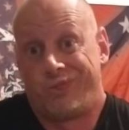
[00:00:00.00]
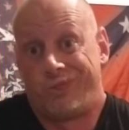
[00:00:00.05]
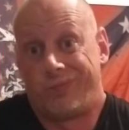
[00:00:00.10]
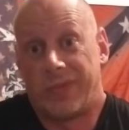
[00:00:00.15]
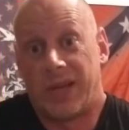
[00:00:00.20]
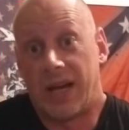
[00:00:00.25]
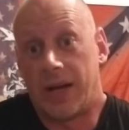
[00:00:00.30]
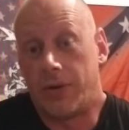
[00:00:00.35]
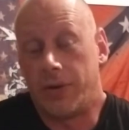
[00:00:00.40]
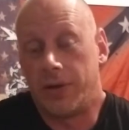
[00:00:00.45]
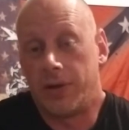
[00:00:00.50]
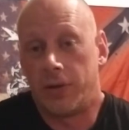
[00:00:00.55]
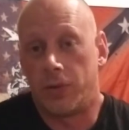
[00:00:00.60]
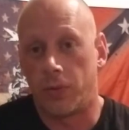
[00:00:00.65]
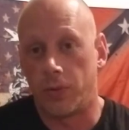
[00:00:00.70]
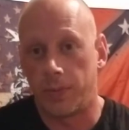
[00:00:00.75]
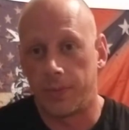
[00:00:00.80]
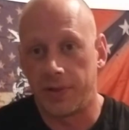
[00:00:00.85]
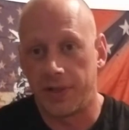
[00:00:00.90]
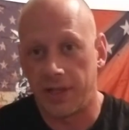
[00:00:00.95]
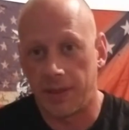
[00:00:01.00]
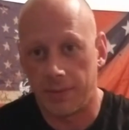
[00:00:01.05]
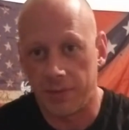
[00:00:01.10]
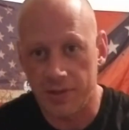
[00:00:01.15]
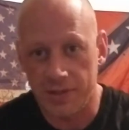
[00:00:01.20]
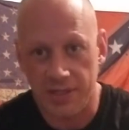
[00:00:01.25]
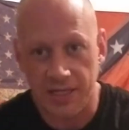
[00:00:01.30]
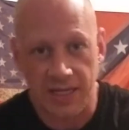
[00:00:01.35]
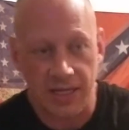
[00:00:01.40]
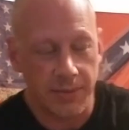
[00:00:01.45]
I really don't want to put that
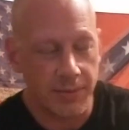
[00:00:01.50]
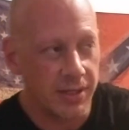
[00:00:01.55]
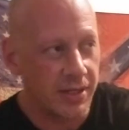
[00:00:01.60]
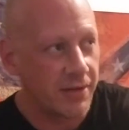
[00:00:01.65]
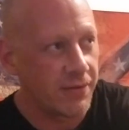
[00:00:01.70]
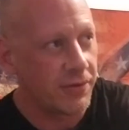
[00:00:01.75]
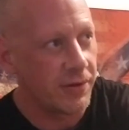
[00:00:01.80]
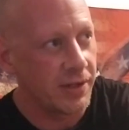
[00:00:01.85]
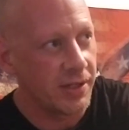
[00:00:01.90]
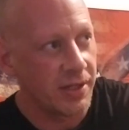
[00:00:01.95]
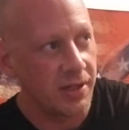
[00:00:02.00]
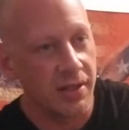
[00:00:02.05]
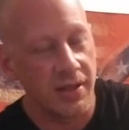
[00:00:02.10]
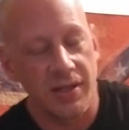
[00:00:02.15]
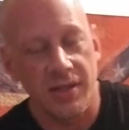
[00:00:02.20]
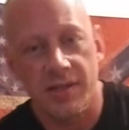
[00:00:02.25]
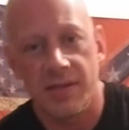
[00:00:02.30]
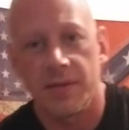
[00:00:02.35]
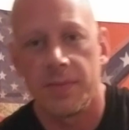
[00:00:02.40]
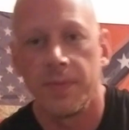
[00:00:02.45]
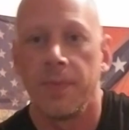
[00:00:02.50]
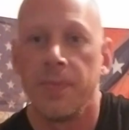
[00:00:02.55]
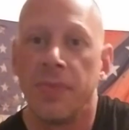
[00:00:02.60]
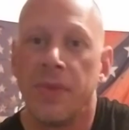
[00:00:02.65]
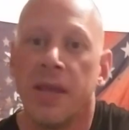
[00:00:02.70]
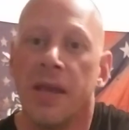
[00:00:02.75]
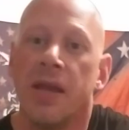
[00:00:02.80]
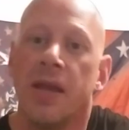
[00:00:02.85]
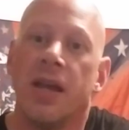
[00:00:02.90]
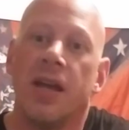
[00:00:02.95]
much time and effort into this.
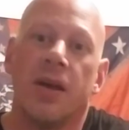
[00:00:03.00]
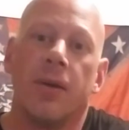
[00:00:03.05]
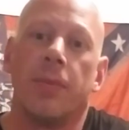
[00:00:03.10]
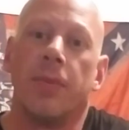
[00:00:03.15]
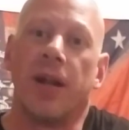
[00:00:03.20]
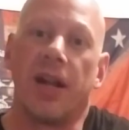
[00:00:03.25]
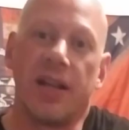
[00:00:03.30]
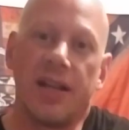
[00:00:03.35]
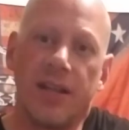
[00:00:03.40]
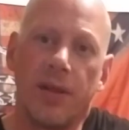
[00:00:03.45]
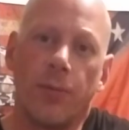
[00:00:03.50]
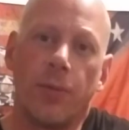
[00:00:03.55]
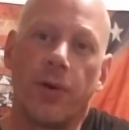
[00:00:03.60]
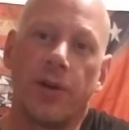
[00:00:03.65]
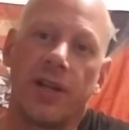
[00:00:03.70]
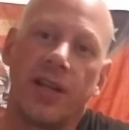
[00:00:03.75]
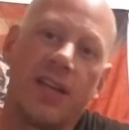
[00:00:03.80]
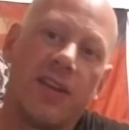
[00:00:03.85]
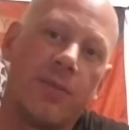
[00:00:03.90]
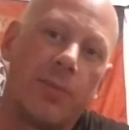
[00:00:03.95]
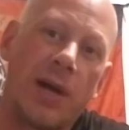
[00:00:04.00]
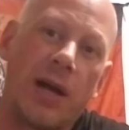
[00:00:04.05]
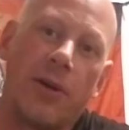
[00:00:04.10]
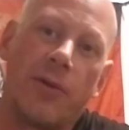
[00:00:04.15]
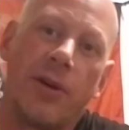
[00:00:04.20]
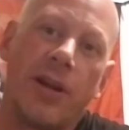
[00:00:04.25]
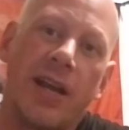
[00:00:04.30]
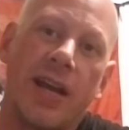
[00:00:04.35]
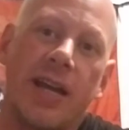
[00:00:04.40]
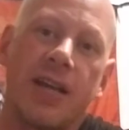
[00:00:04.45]
But I did want to give my
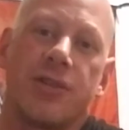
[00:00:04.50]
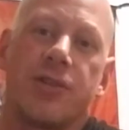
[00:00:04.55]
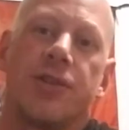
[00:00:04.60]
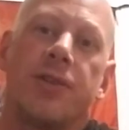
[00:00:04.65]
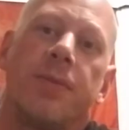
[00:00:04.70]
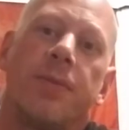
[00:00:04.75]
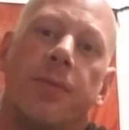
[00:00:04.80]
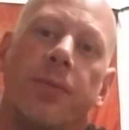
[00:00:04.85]
reaction.